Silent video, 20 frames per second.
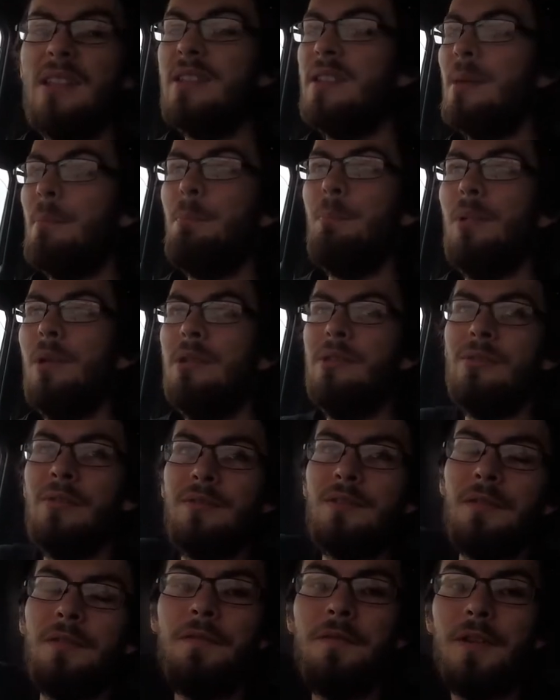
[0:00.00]
it's simple, you don't
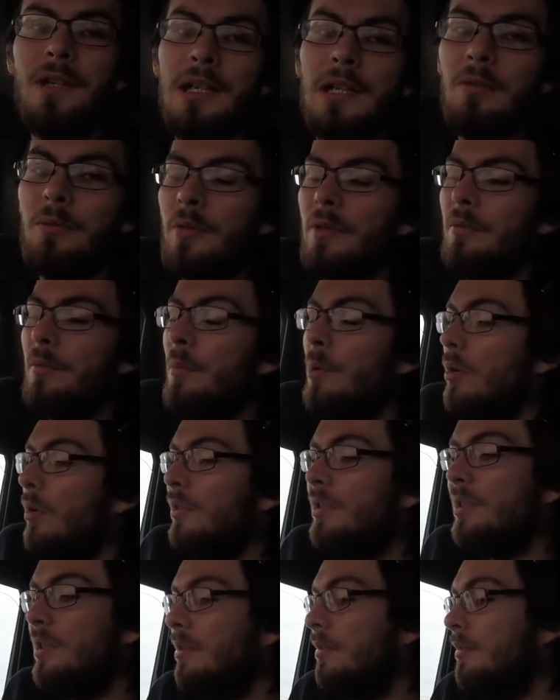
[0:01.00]
have to fiddle with the remote.
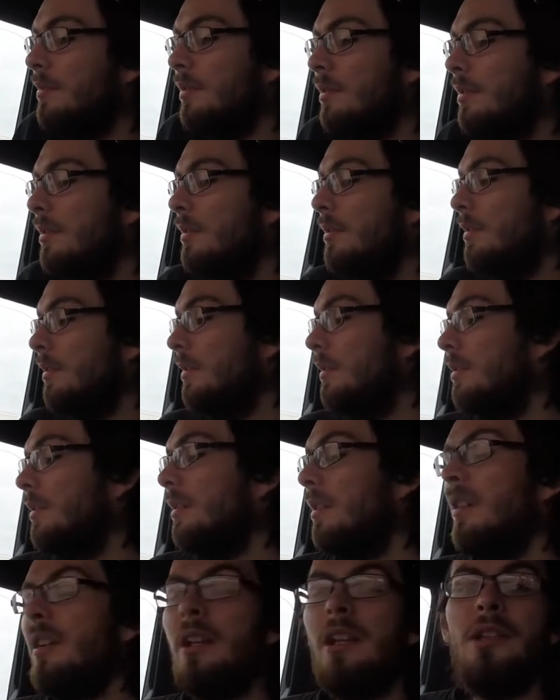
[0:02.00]

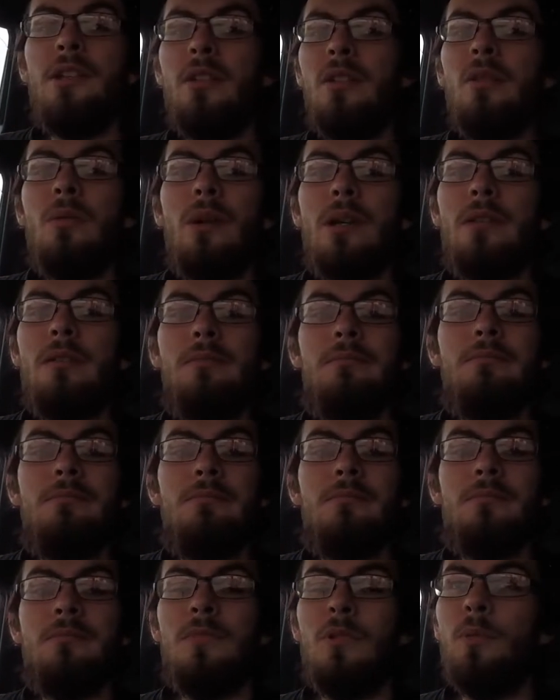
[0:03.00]
I don't know why
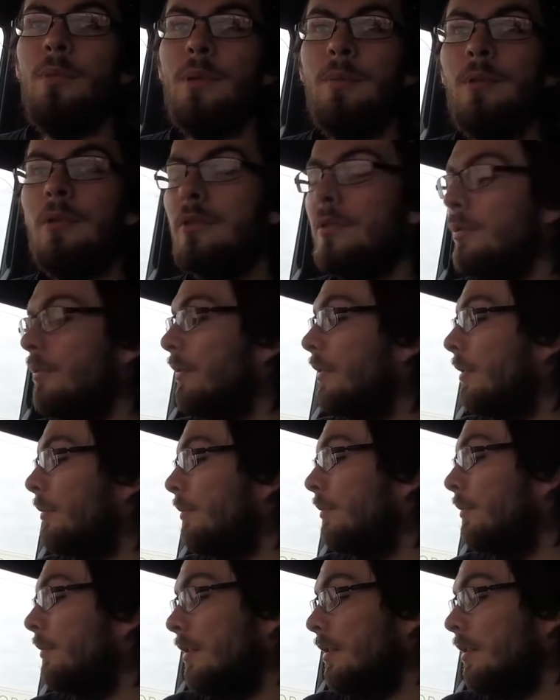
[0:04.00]
more people don't do them.
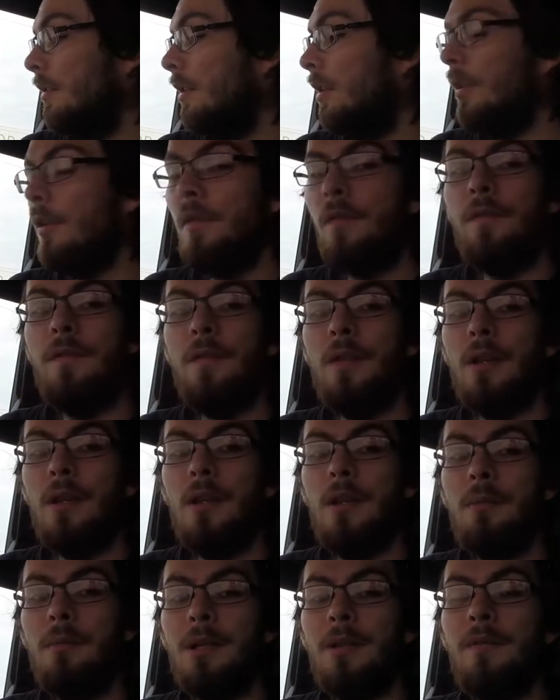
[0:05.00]
A lot of
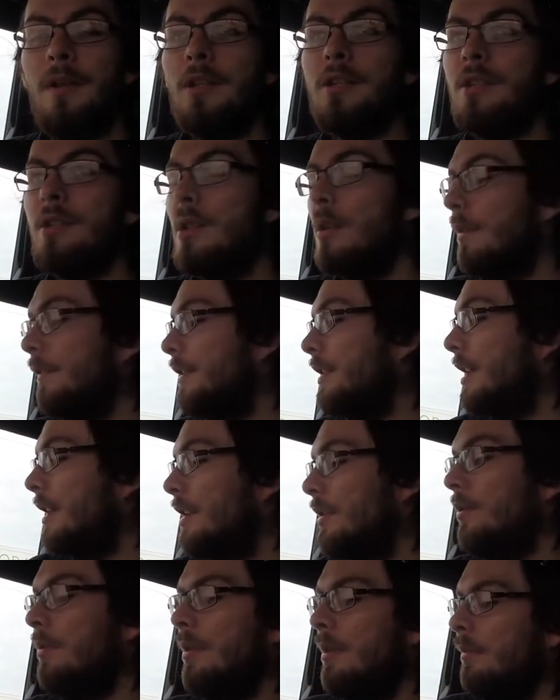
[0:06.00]
uh, manufacturers now have
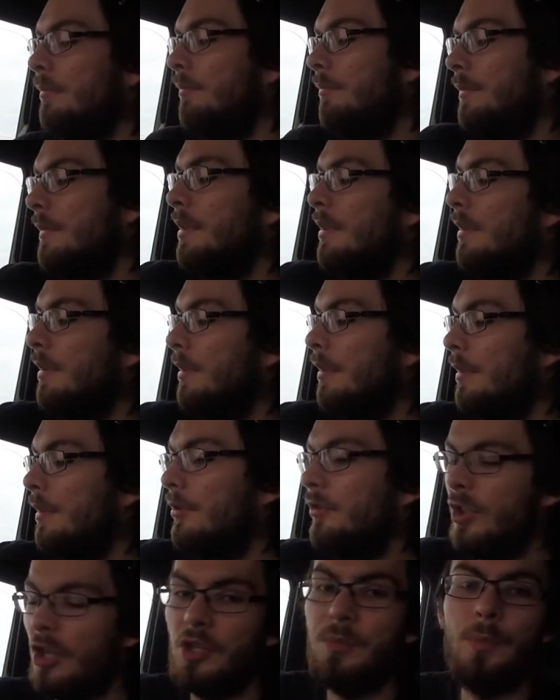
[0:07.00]
started doing
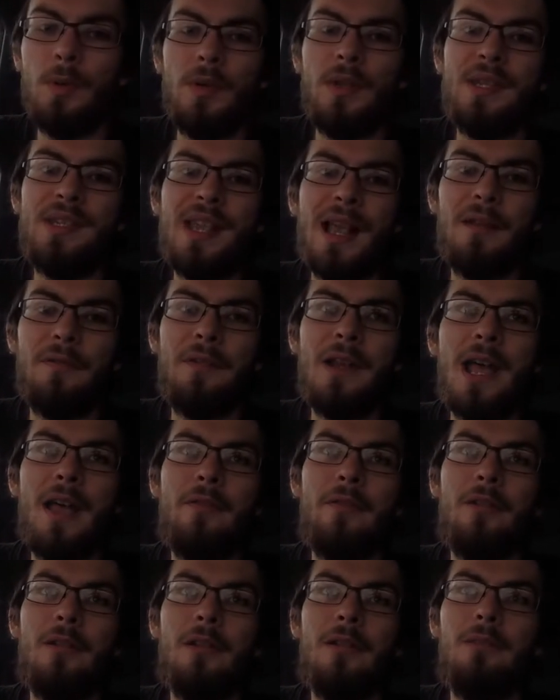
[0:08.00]
just put the self
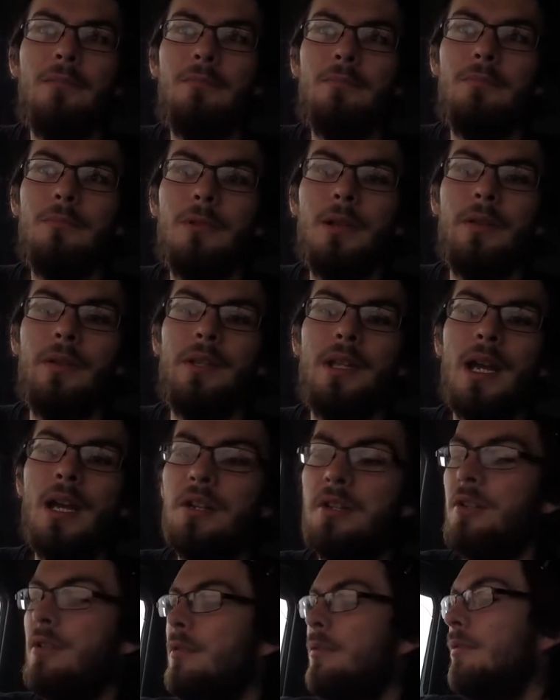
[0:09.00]
level on the
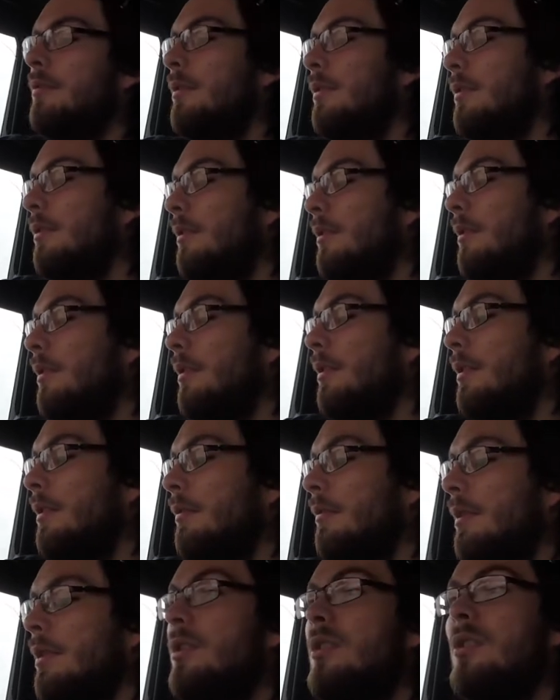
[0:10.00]
dash,
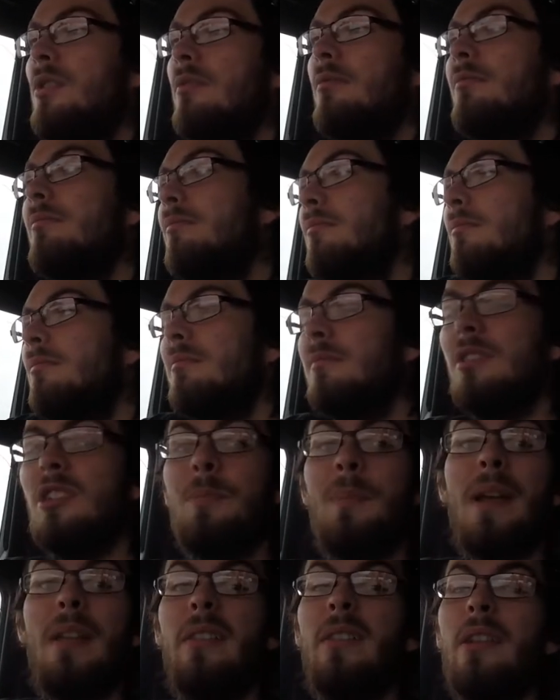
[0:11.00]
which is
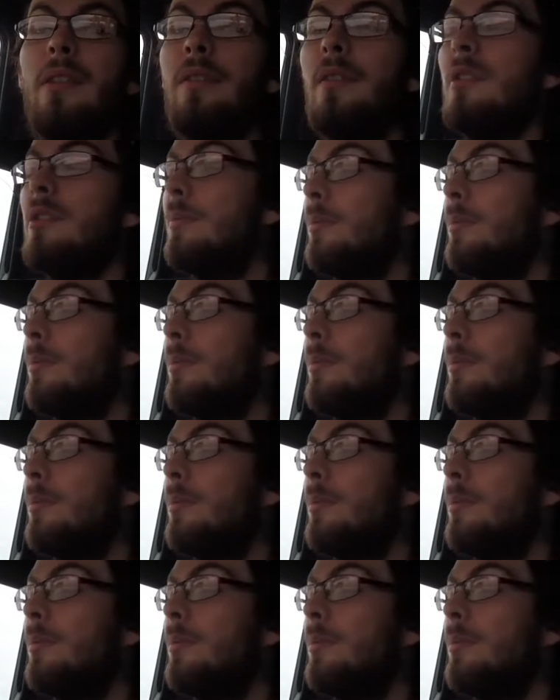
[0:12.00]
better, I